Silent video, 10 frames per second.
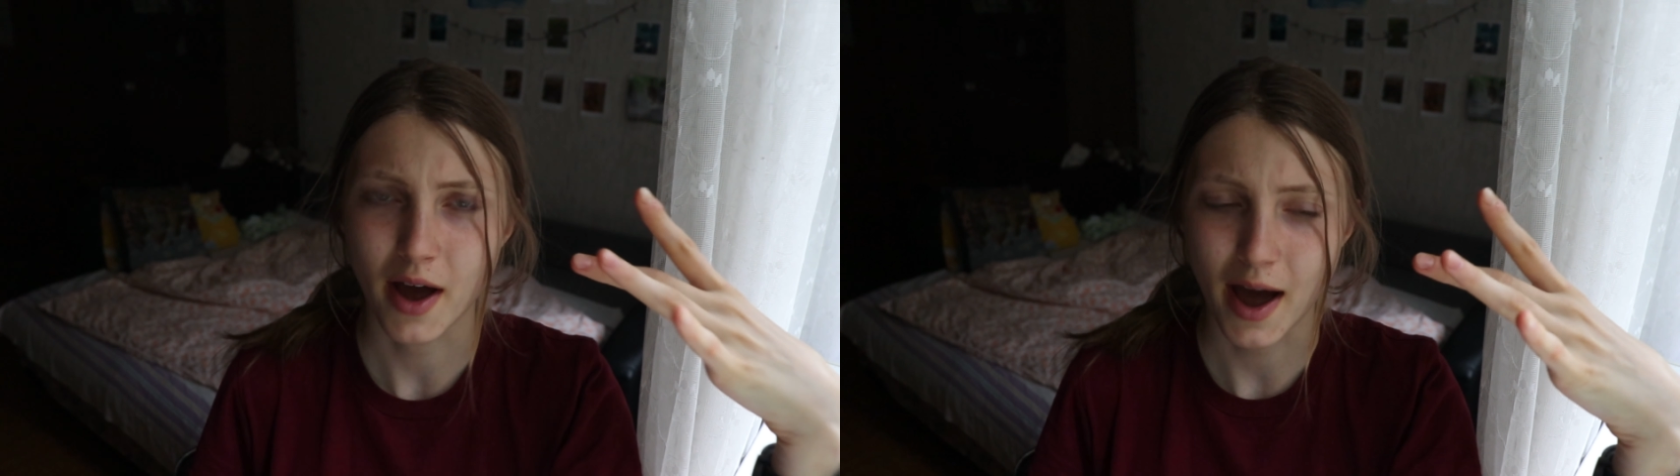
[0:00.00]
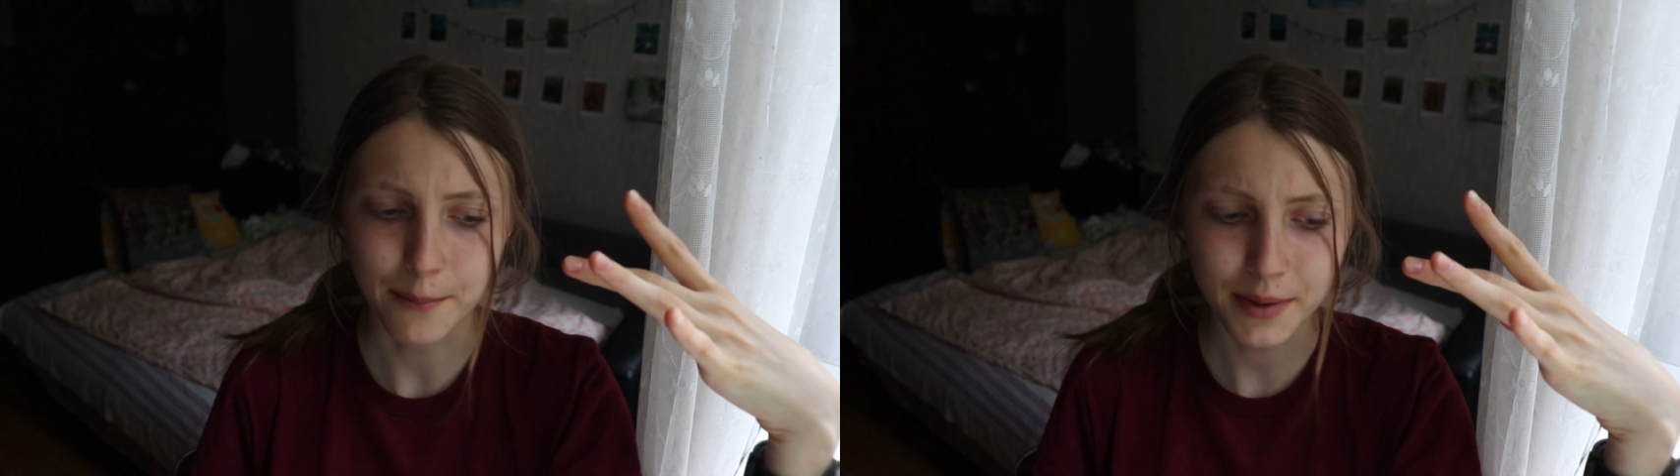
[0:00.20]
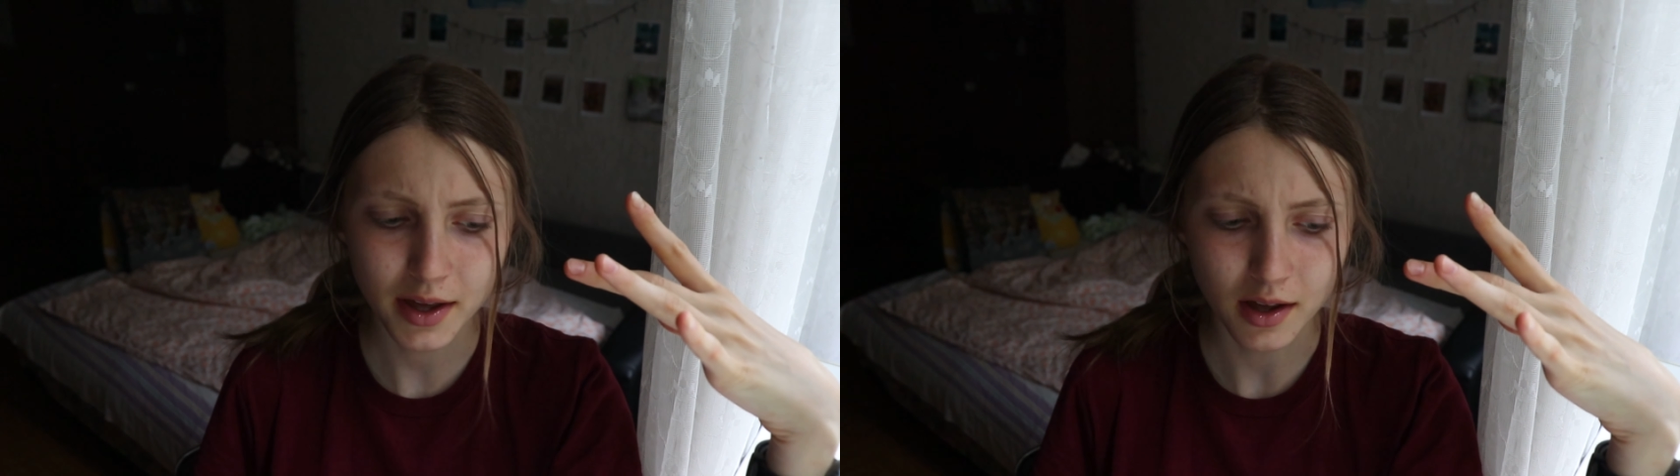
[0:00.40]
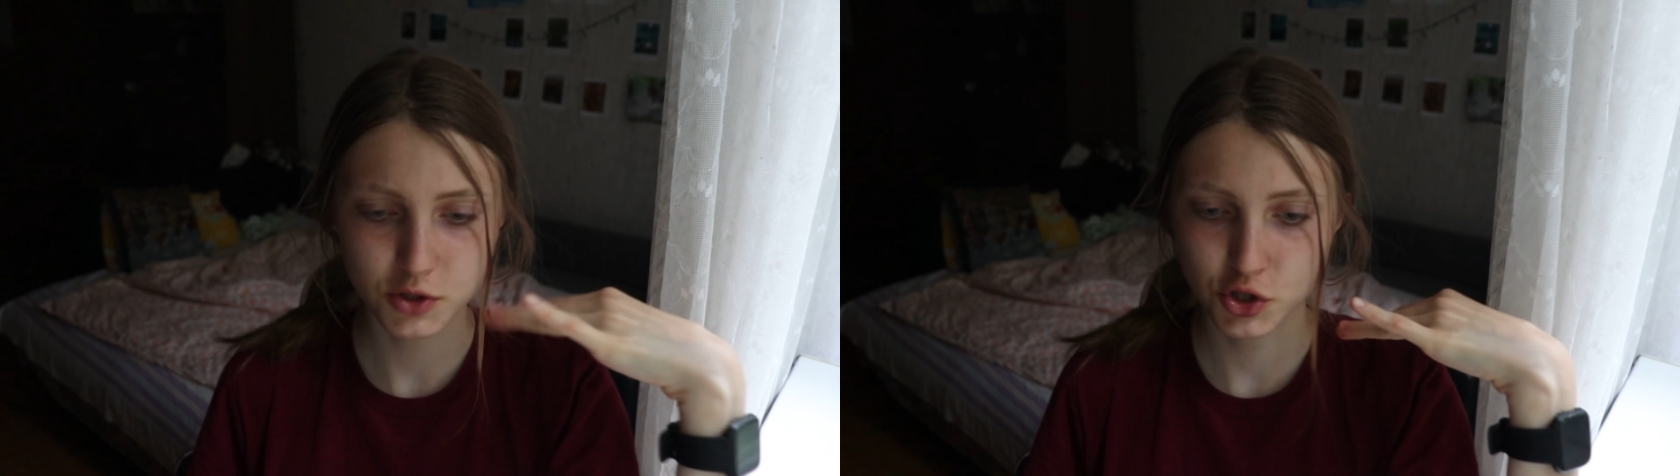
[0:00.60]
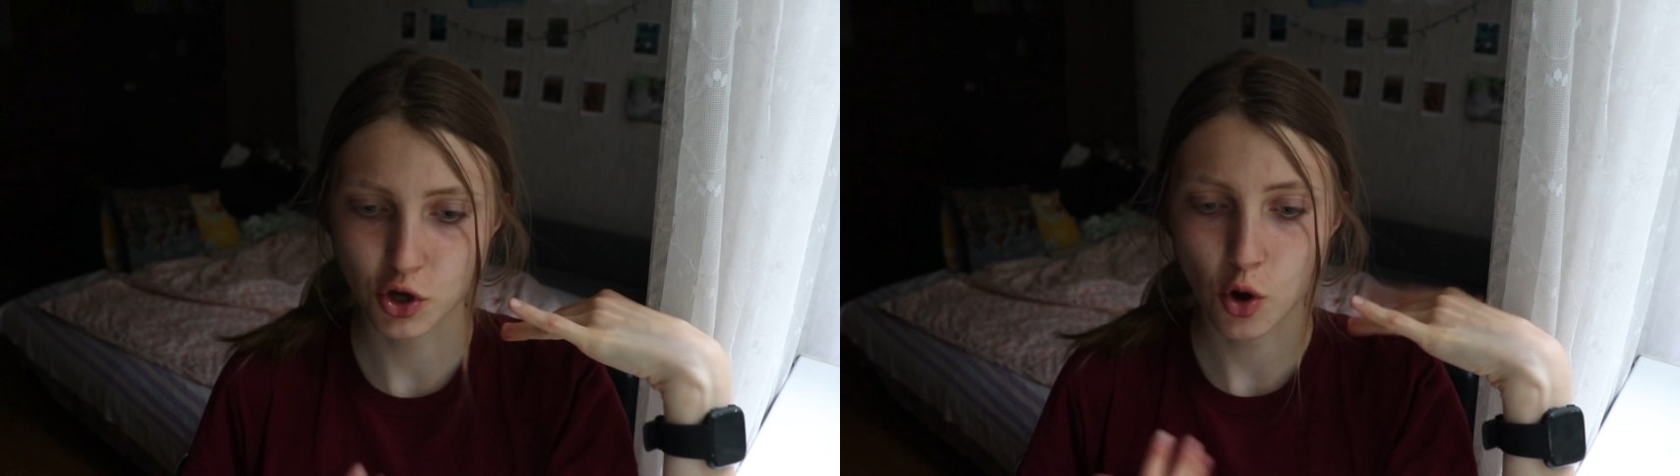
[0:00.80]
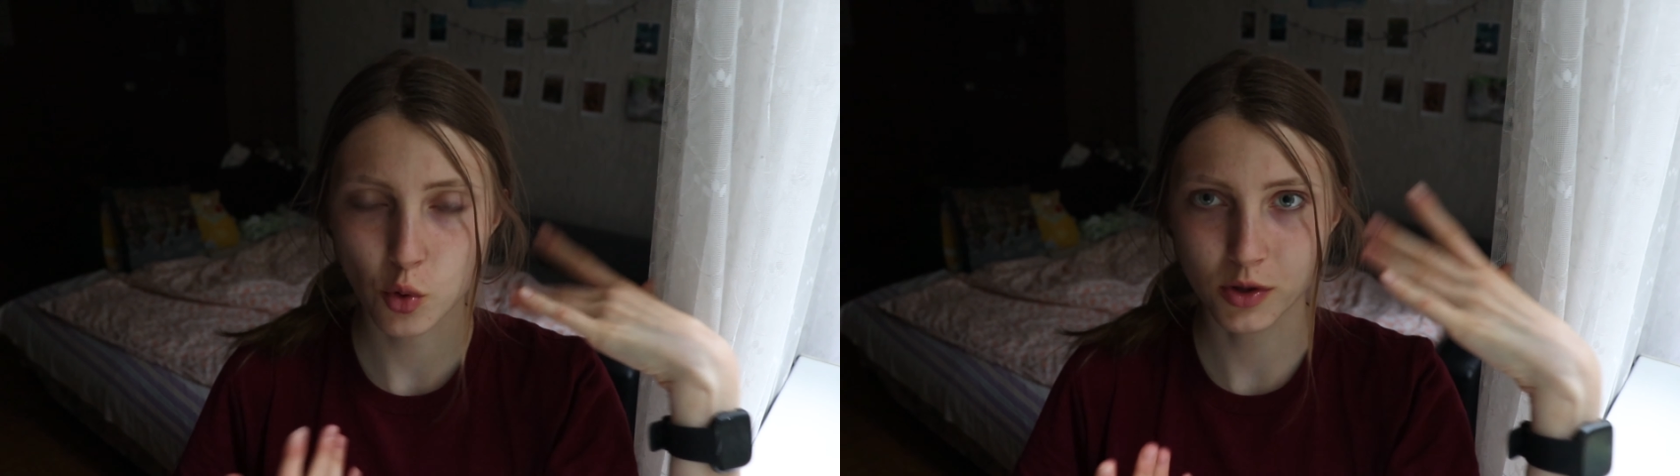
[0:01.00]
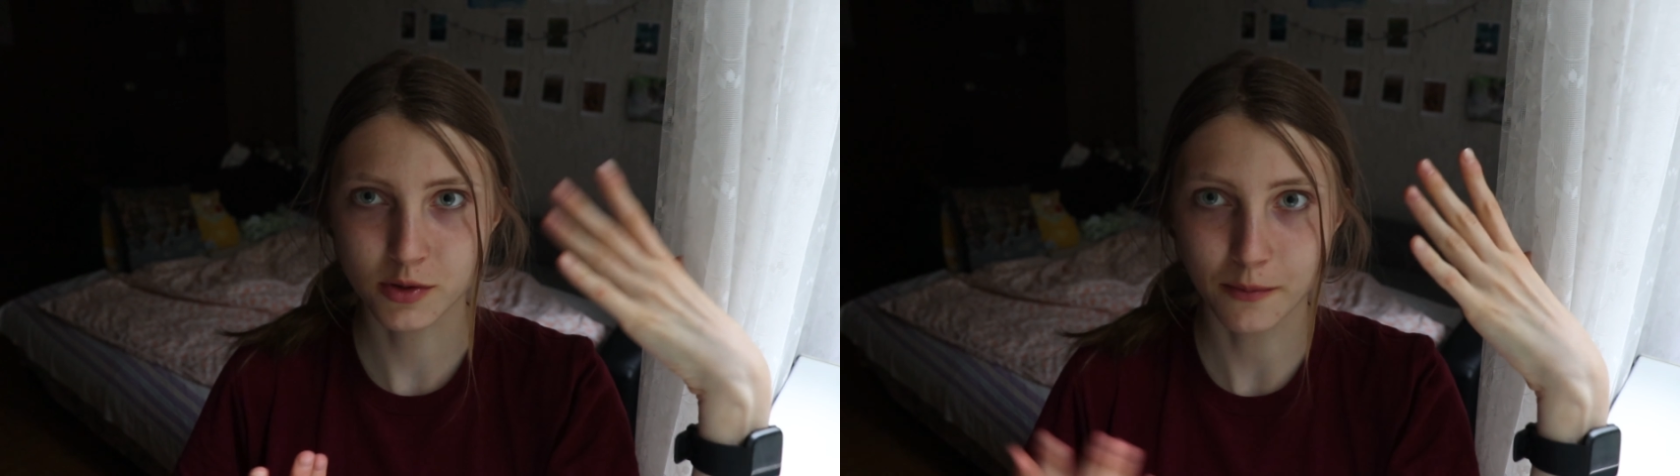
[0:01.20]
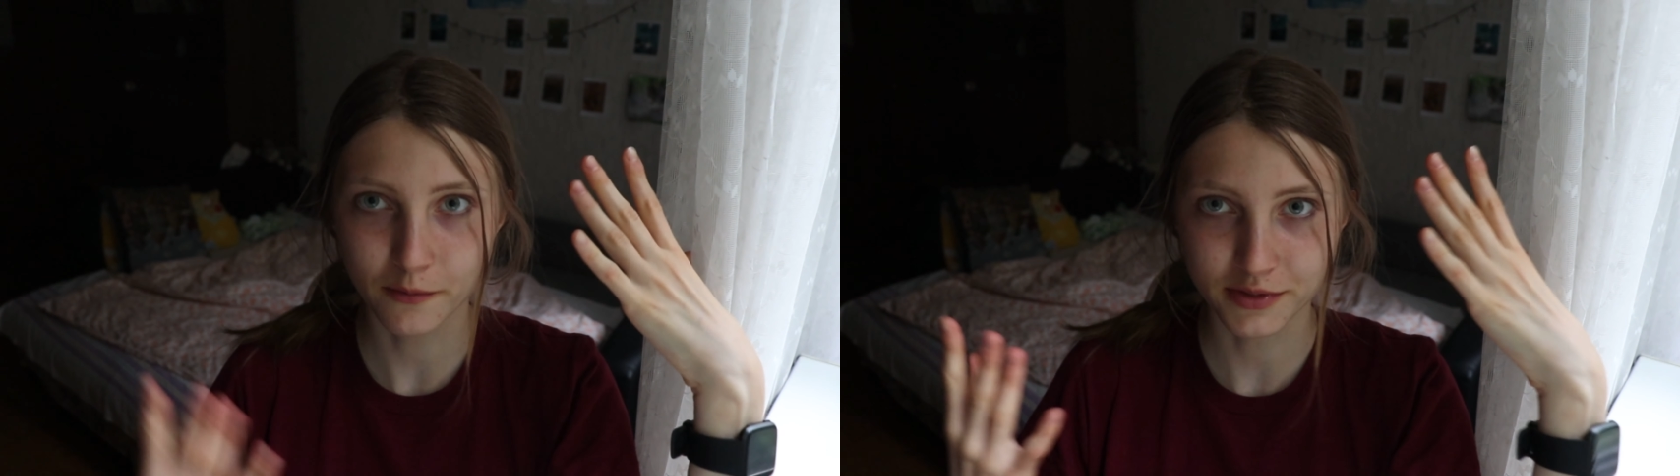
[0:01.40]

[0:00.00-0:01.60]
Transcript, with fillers: happy so with